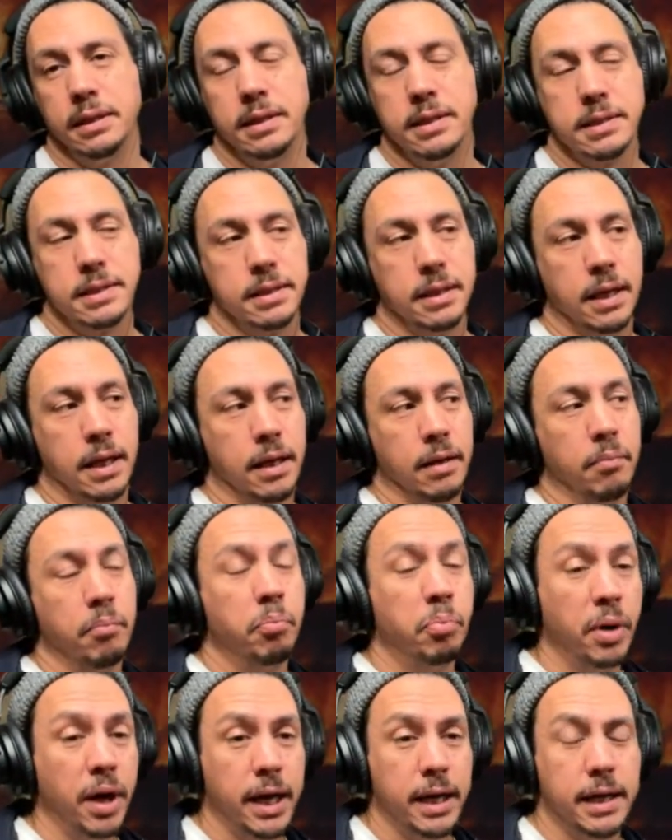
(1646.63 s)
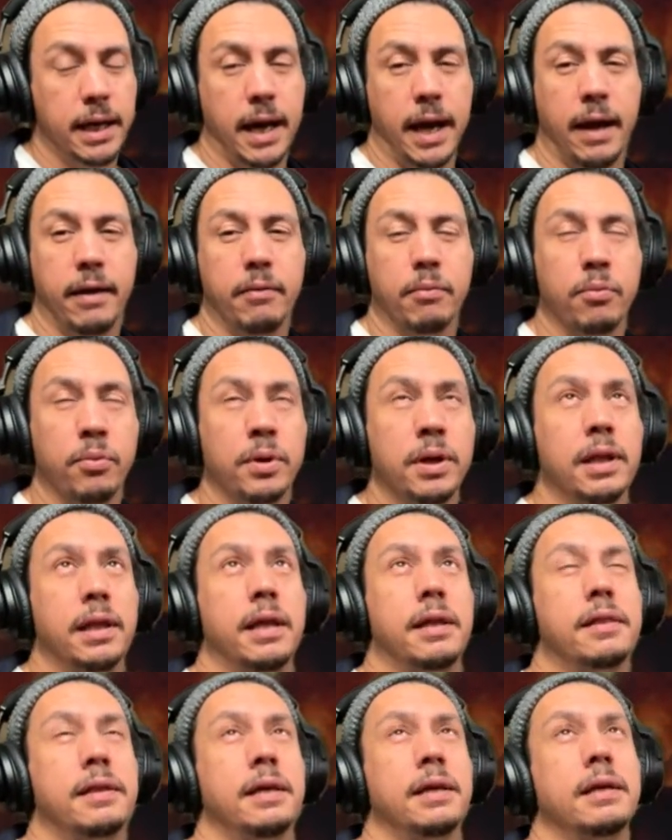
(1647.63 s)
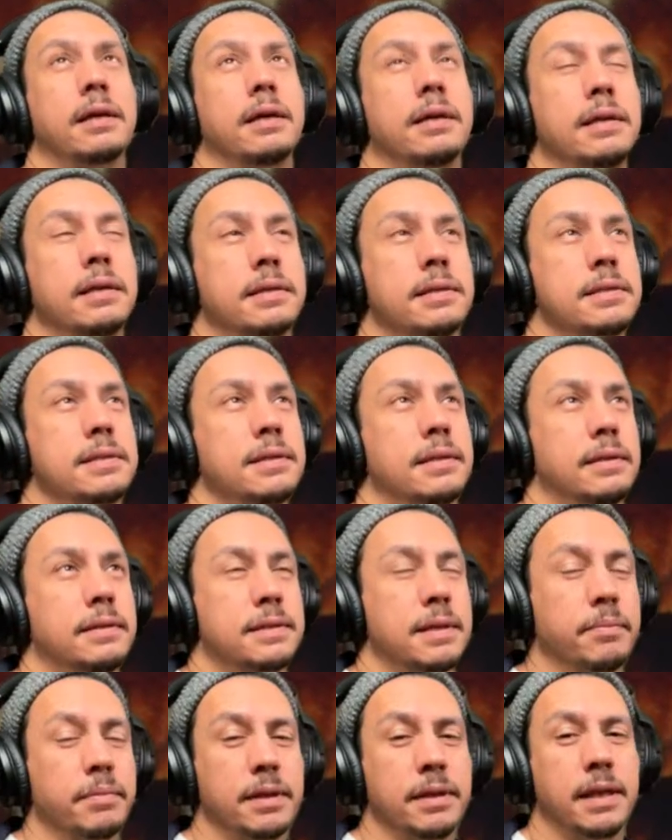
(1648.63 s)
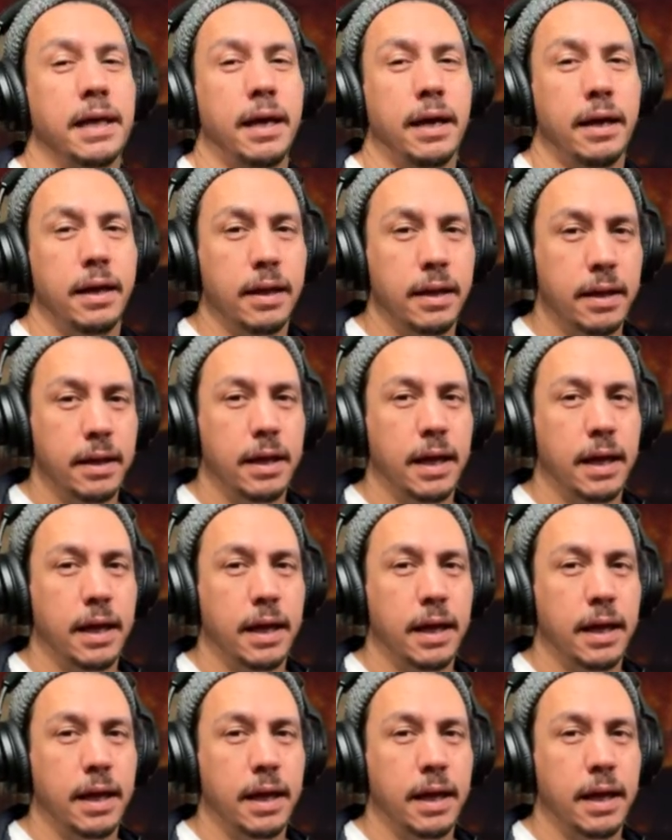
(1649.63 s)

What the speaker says: to this, but I really think is something that